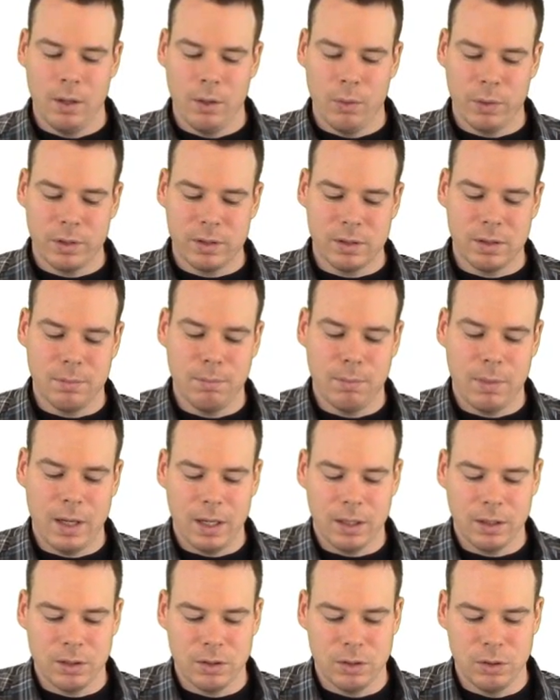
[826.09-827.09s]
What's the
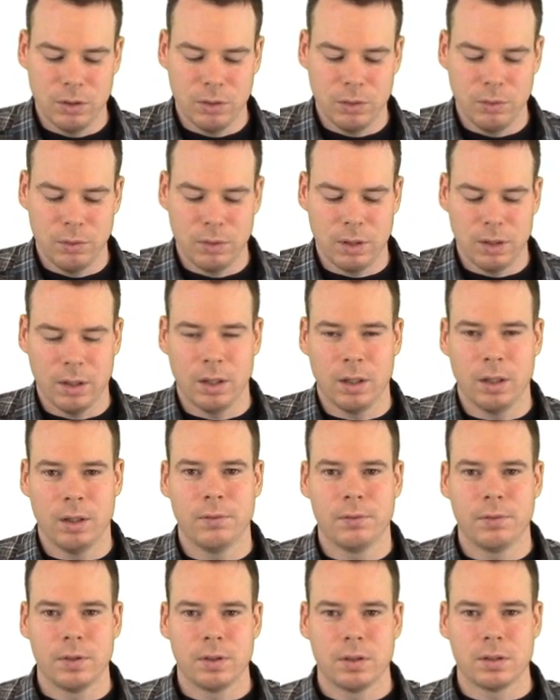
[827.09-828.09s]
magnitude
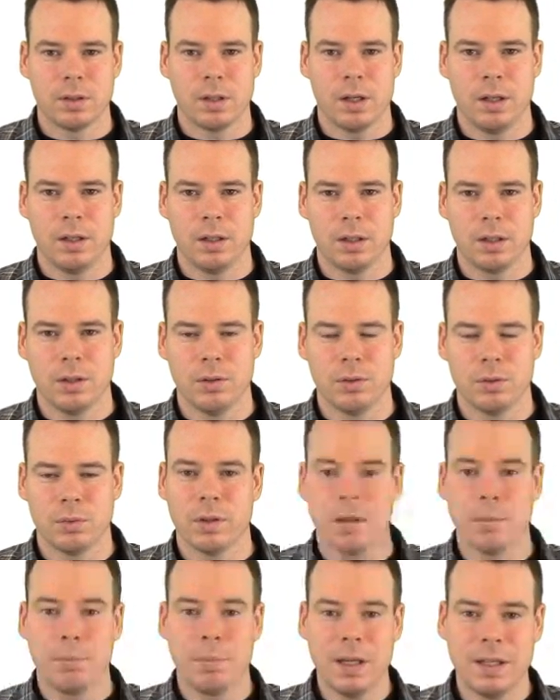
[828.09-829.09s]
of sine and cos?
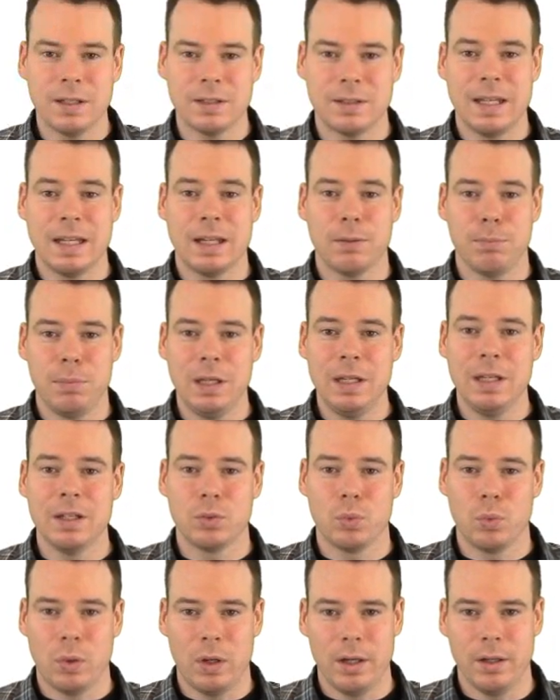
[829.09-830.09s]
Well, the biggest they could be
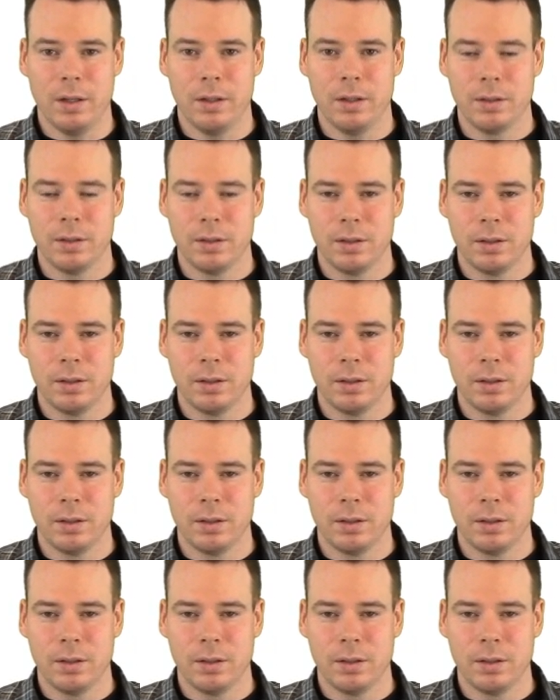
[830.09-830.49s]
is 1.